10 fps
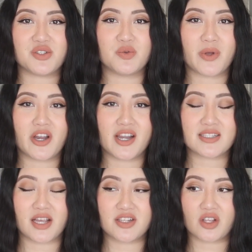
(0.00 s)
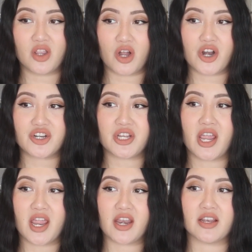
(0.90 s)
do wear a size large
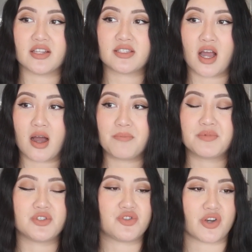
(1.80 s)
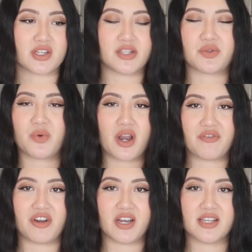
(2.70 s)
in tops, dresses,
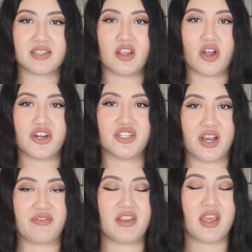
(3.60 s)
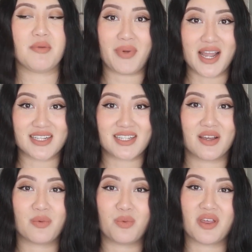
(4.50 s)
whatever it is, large and everything. But
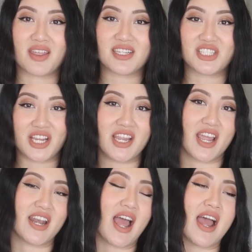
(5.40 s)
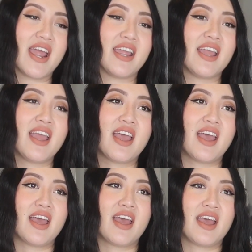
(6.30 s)
with Shein, I
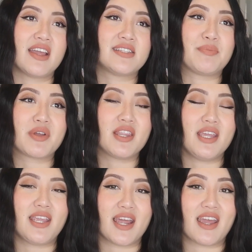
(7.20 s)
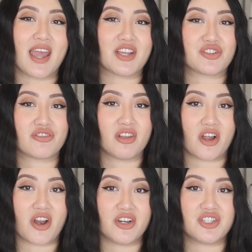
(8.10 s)
typically get extra
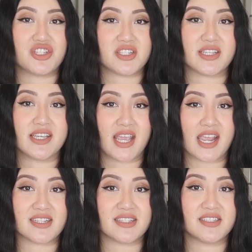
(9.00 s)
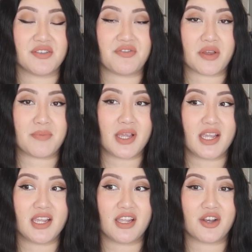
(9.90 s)
large just in case it doesn't fit
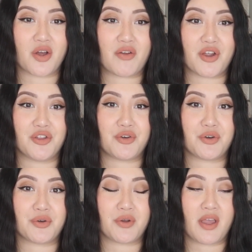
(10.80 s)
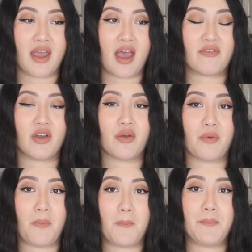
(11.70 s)
me. You know, I'd rather have it
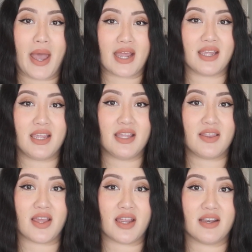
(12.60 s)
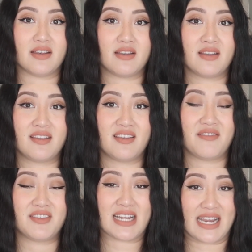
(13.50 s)
baggy than
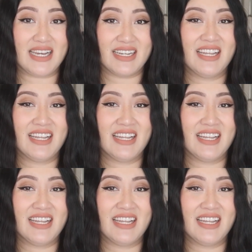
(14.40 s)
tight.